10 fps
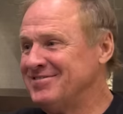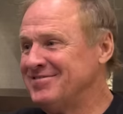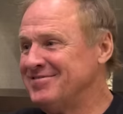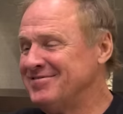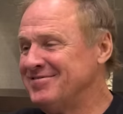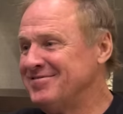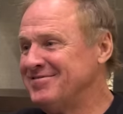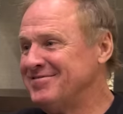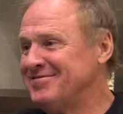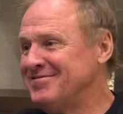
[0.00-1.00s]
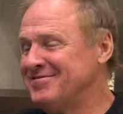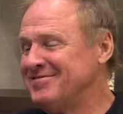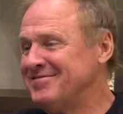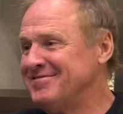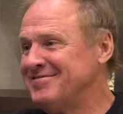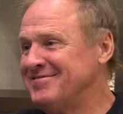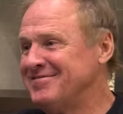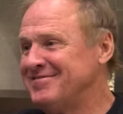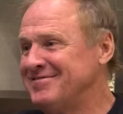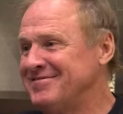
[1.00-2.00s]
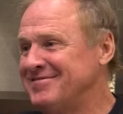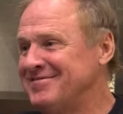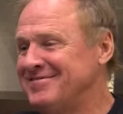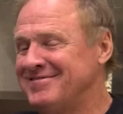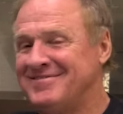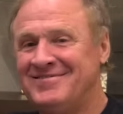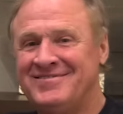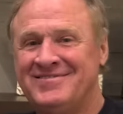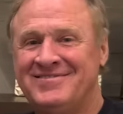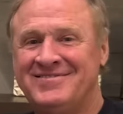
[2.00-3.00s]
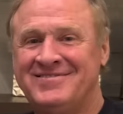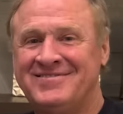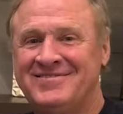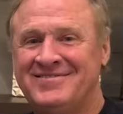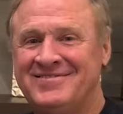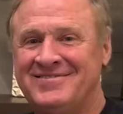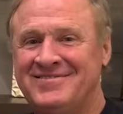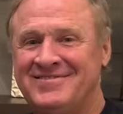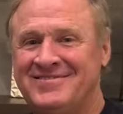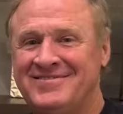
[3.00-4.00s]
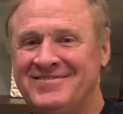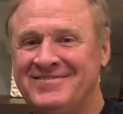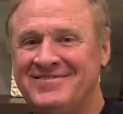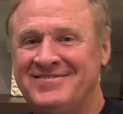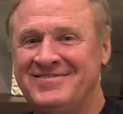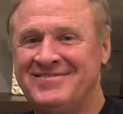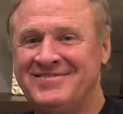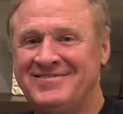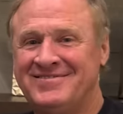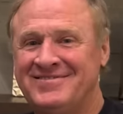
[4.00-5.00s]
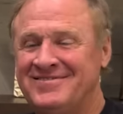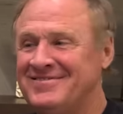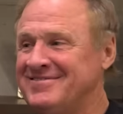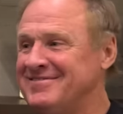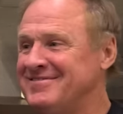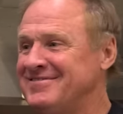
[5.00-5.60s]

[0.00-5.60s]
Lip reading: (not speaking)